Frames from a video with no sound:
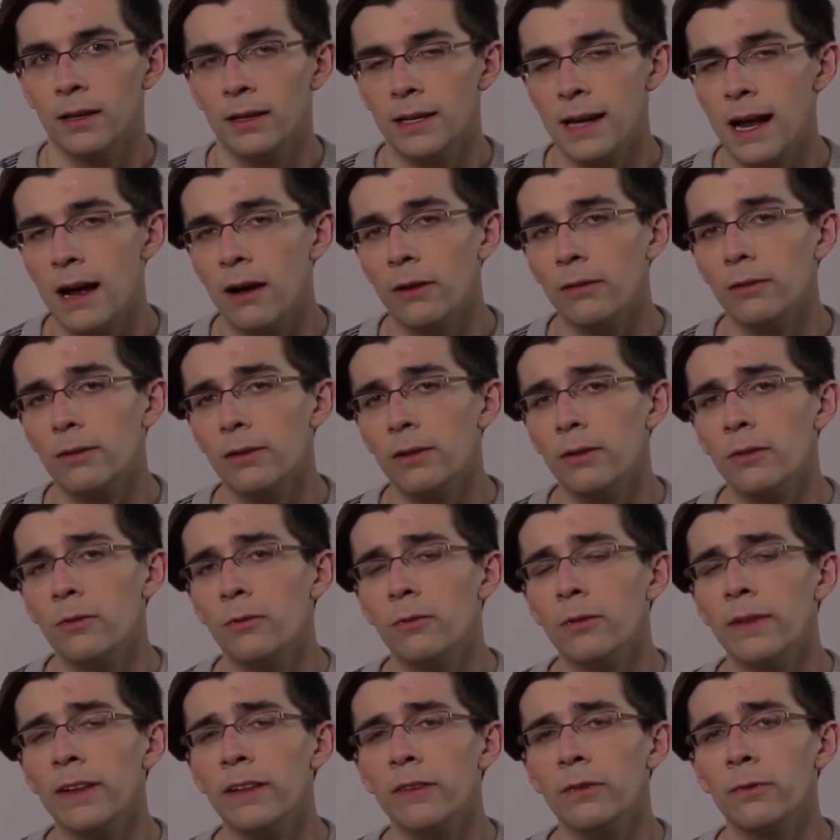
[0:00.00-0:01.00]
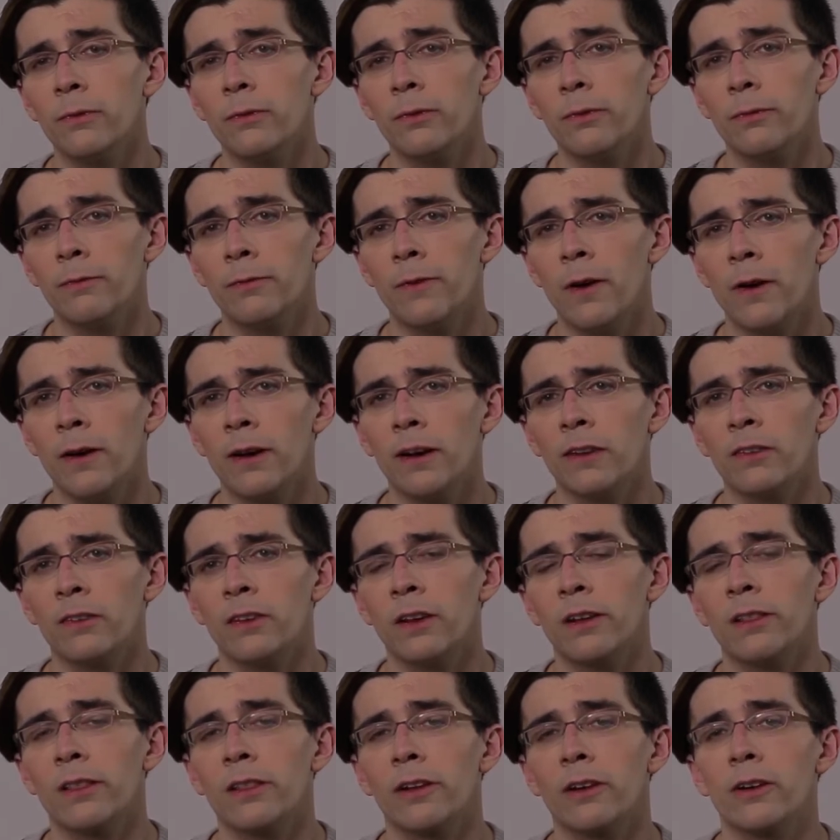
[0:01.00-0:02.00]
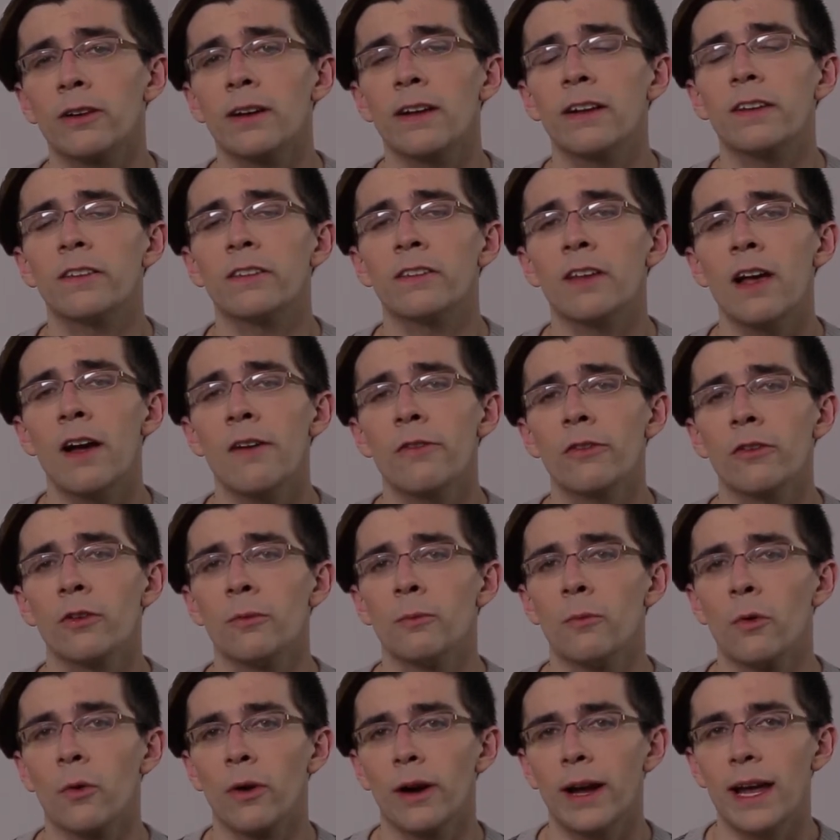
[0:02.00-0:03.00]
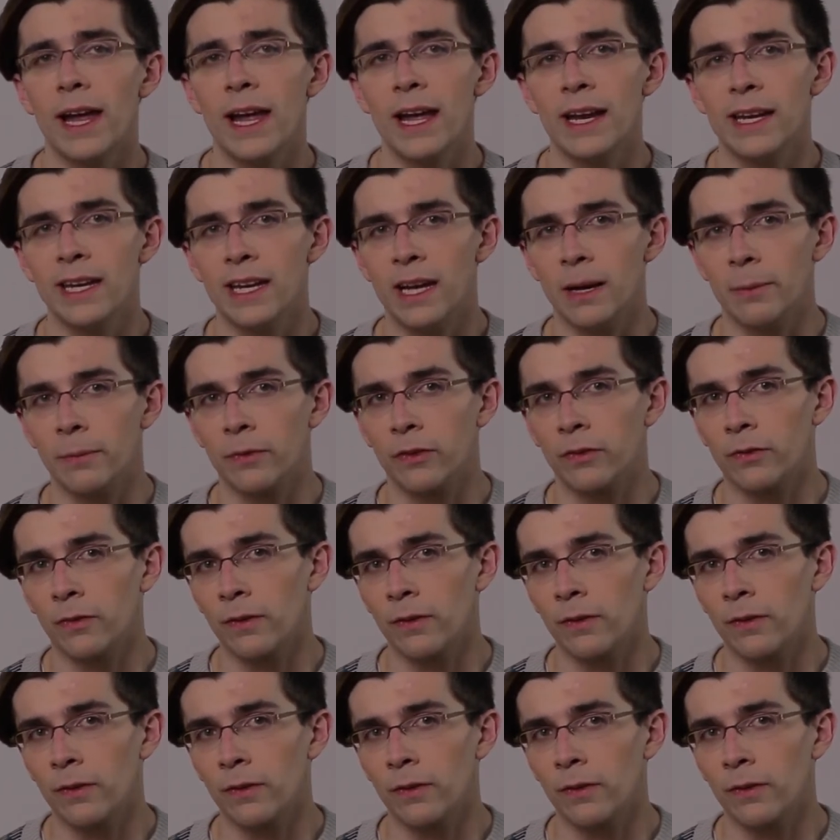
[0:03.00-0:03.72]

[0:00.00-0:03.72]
Now, let's focus on learning several more idioms